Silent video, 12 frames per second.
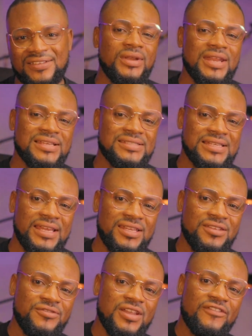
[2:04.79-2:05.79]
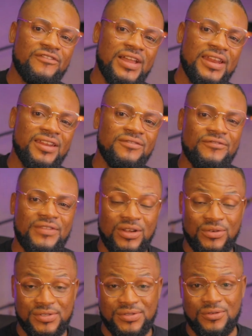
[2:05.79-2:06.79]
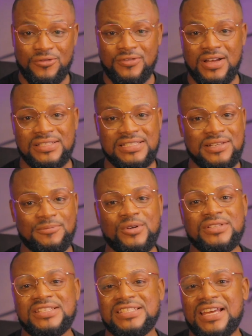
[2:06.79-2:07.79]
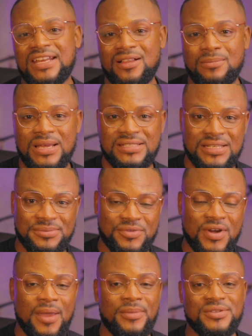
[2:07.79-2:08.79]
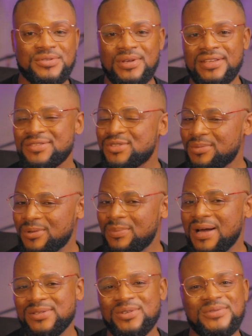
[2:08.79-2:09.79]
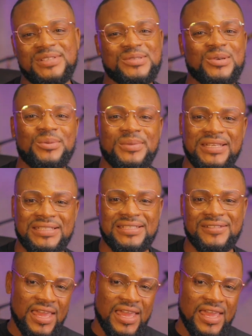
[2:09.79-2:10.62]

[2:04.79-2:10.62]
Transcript: With that said, if you are finding value so far, support the channel by subscribing to it to be part of this community.